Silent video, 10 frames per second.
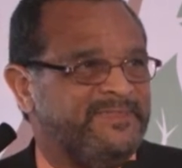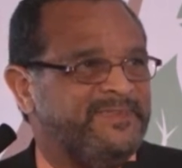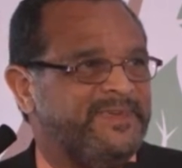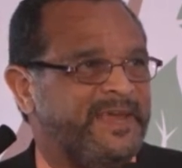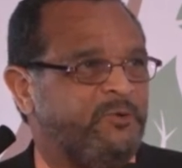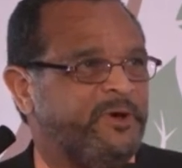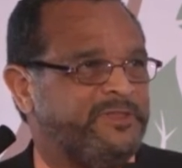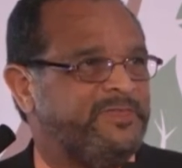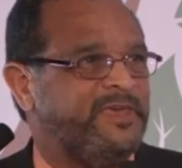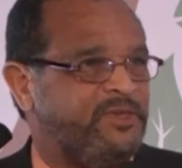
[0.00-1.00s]
And I want to
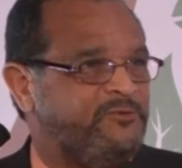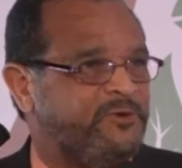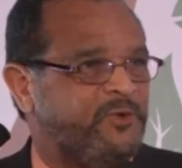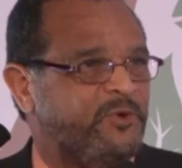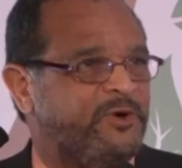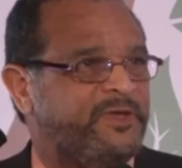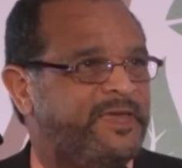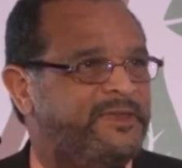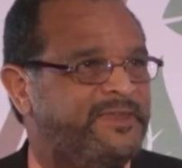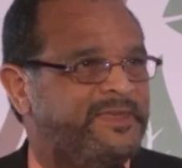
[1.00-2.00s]
thank you for your work.
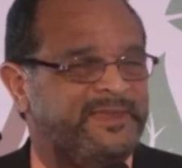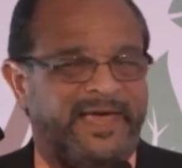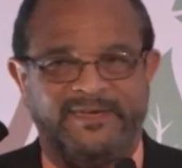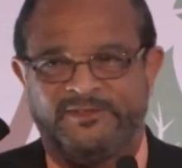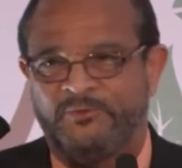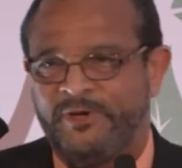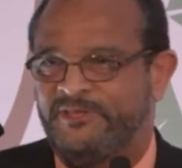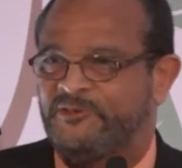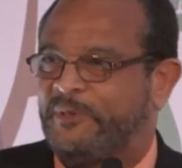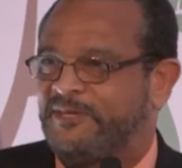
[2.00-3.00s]
And I get to read the
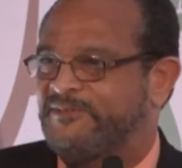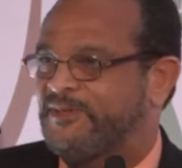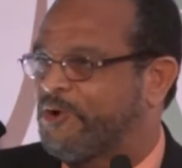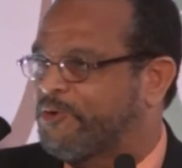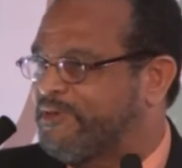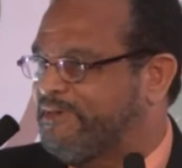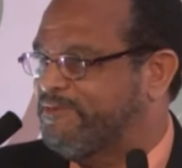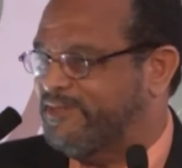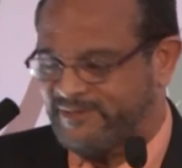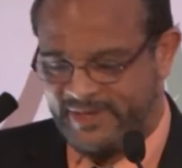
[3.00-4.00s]
speeches and go to the
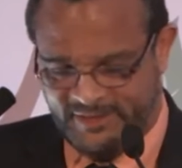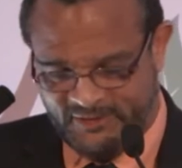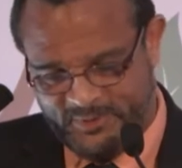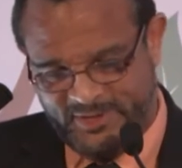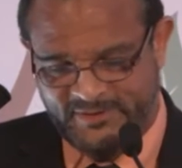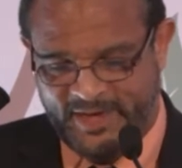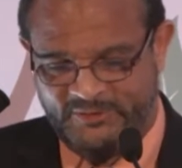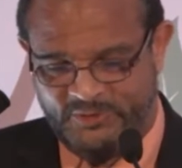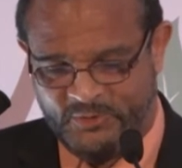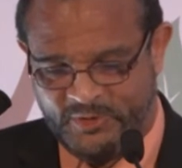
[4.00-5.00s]
events like this, but these guys
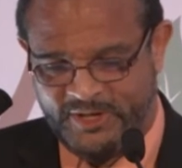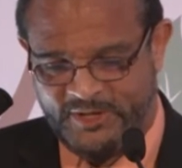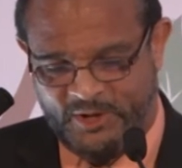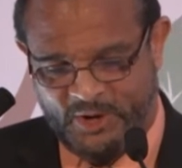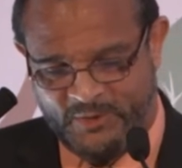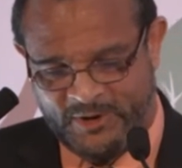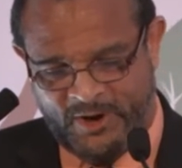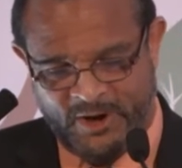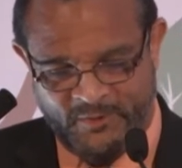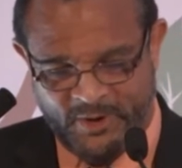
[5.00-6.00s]
do really the
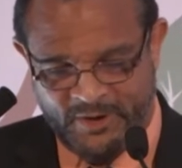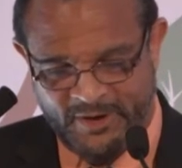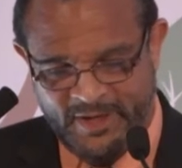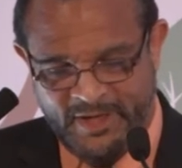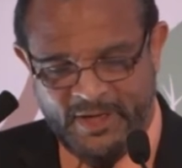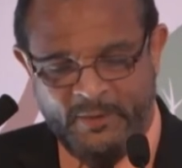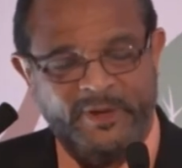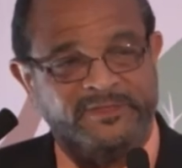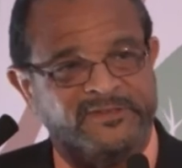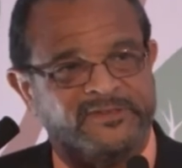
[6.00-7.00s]
hard work.
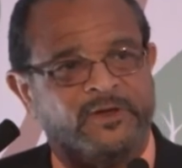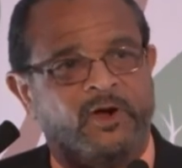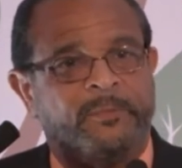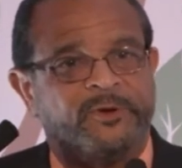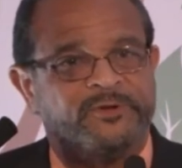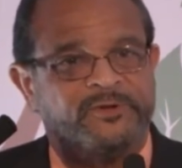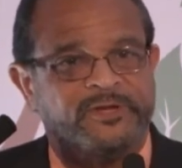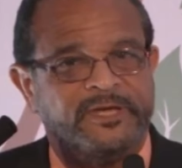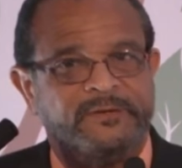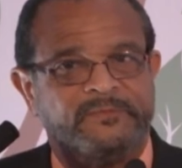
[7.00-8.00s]
But this is our
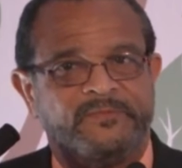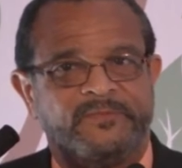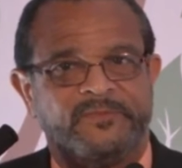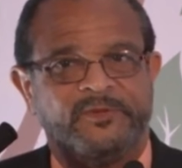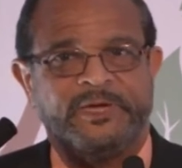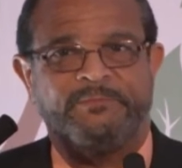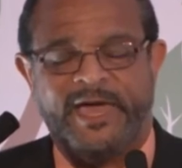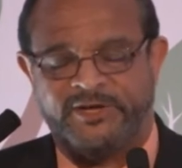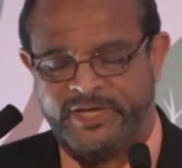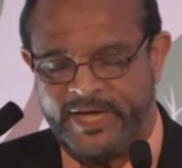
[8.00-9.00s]
opportunity to
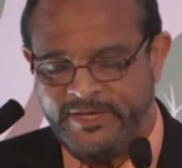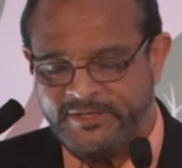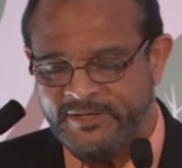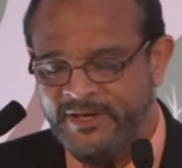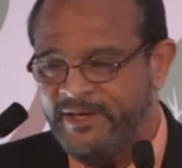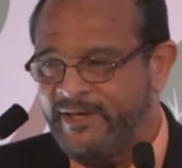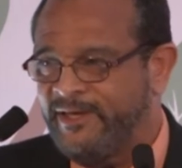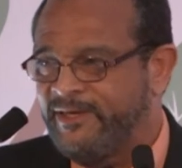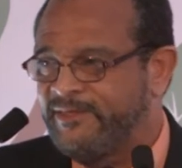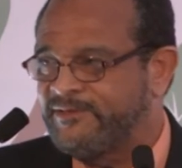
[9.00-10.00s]
impact change.
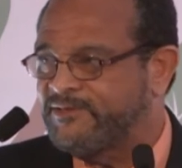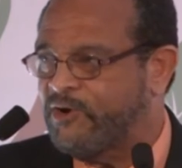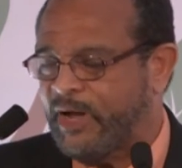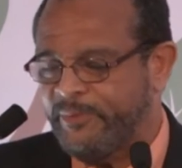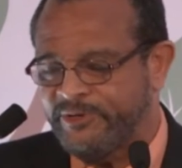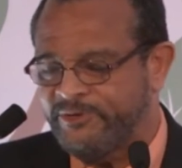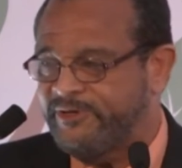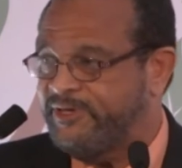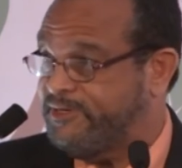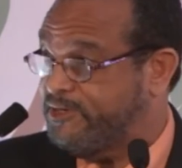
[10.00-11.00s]
This is our
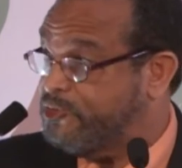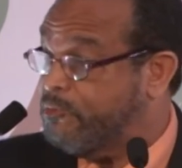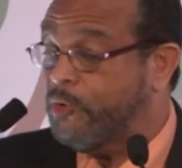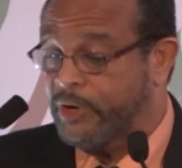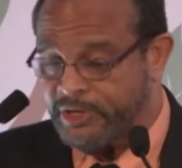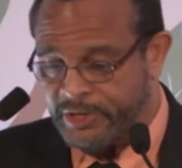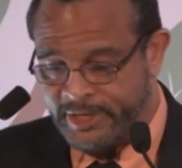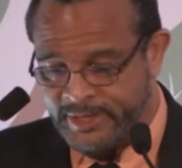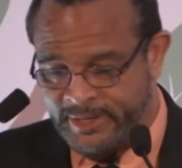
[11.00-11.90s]
opportunity to do more good.